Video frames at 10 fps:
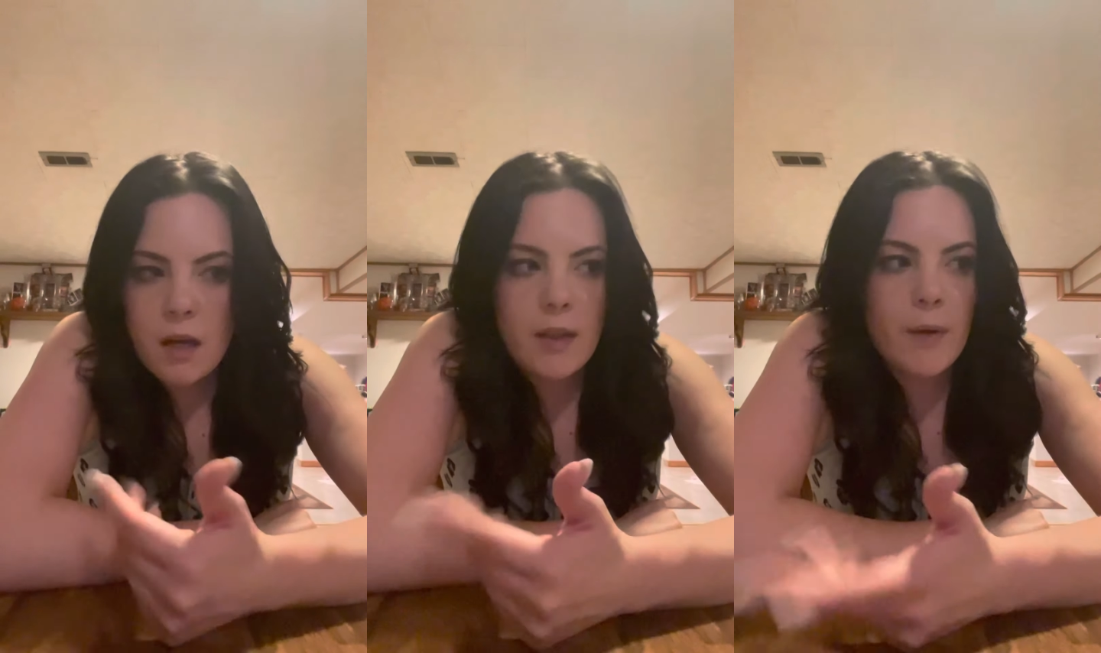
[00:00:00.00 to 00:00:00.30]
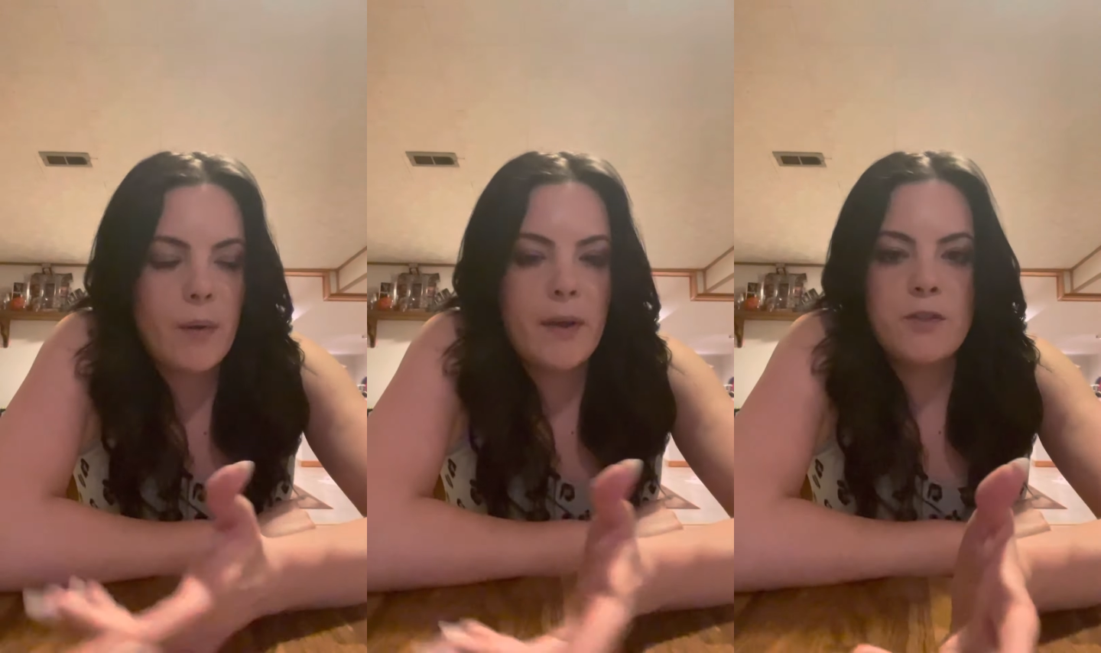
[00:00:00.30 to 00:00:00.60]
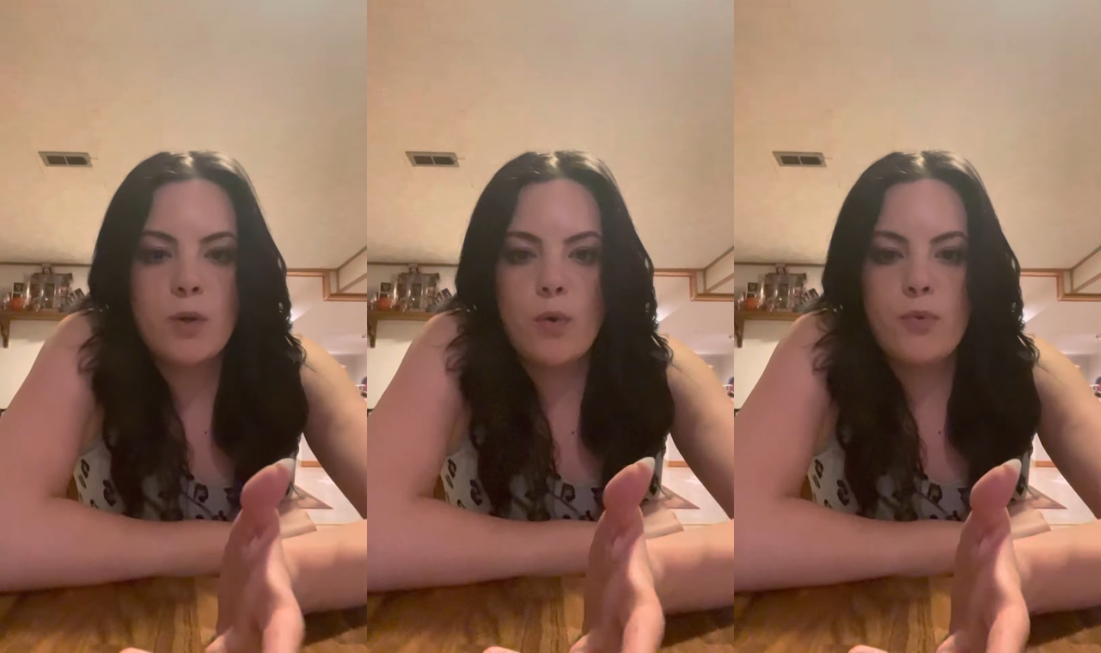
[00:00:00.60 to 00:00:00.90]
Like, why do we have
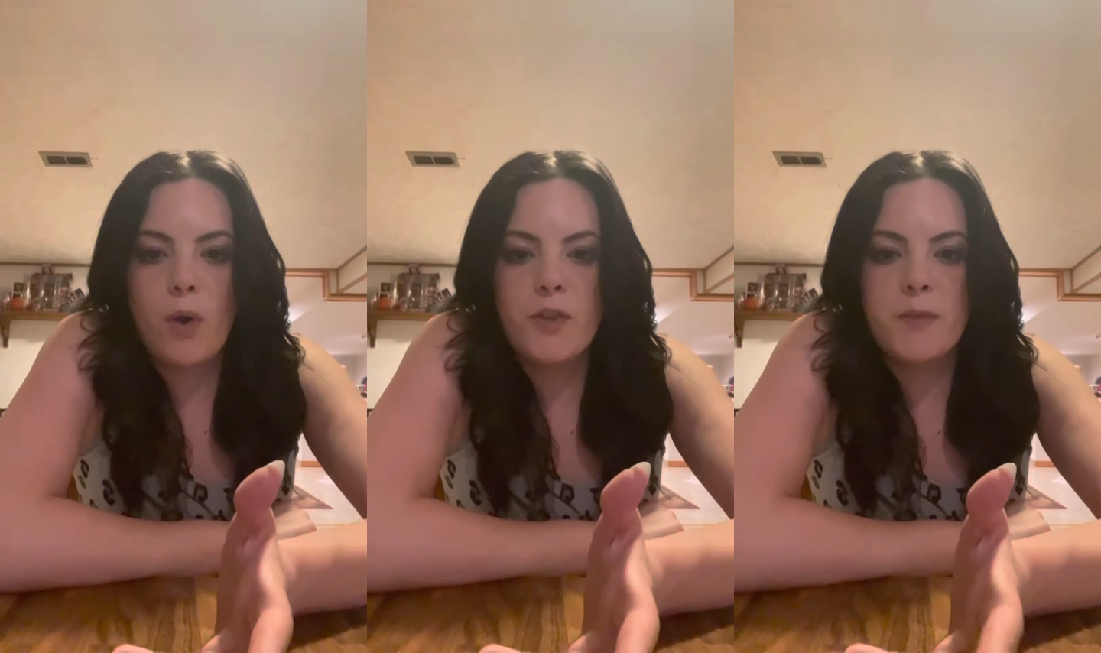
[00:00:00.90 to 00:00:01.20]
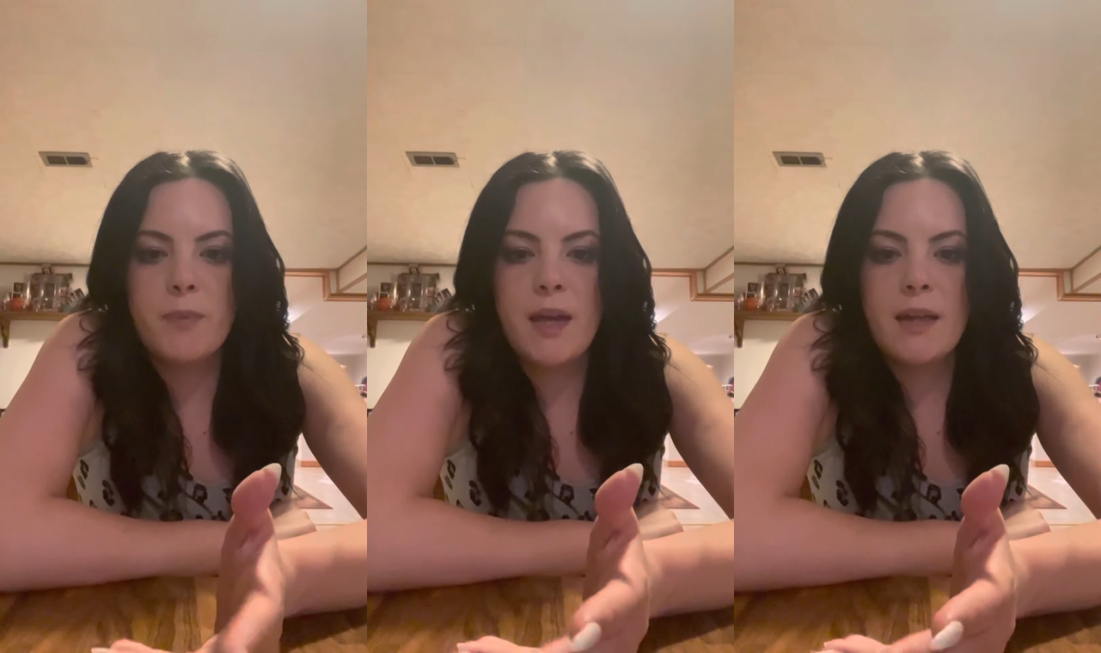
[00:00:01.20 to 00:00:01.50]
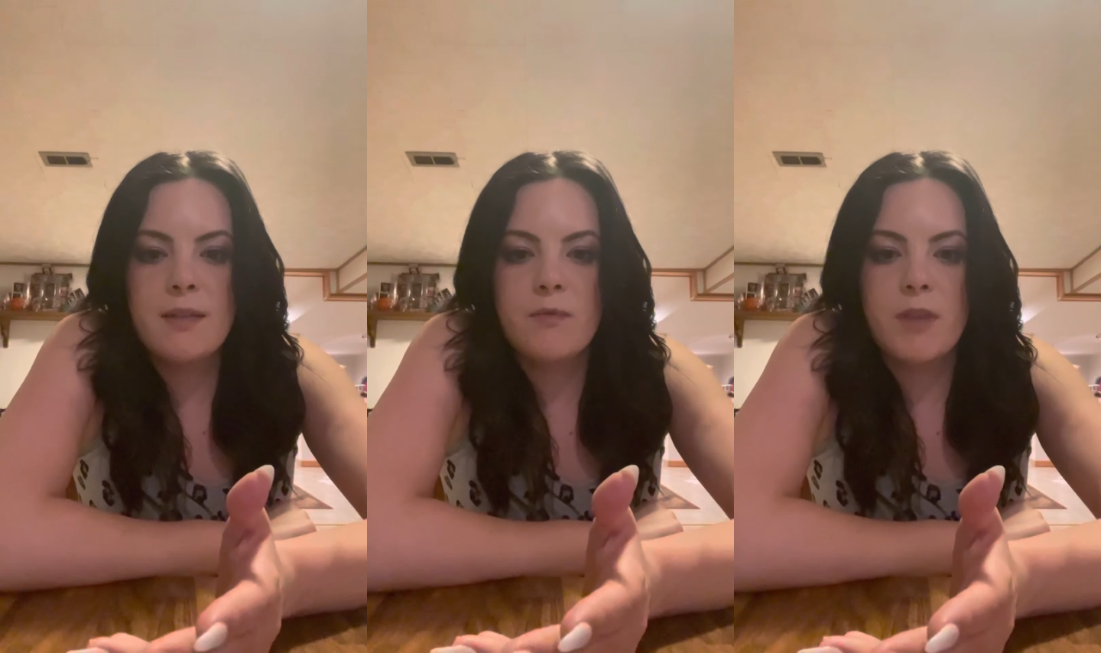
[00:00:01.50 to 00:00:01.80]
to go through all this
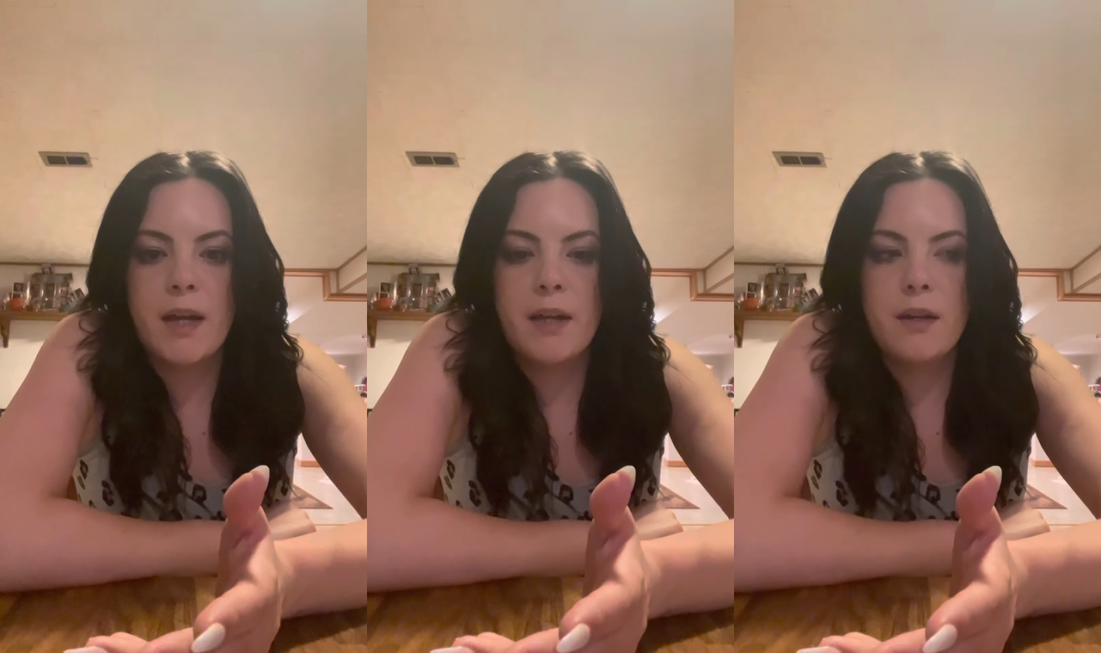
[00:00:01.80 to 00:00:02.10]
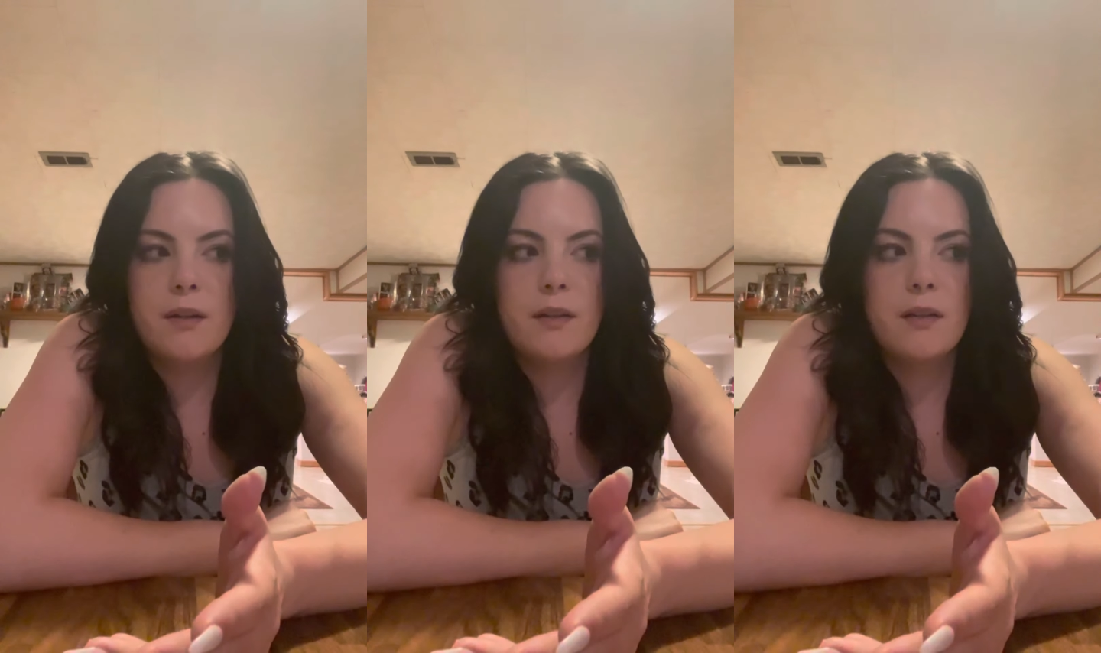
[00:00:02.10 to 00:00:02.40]
BS of like,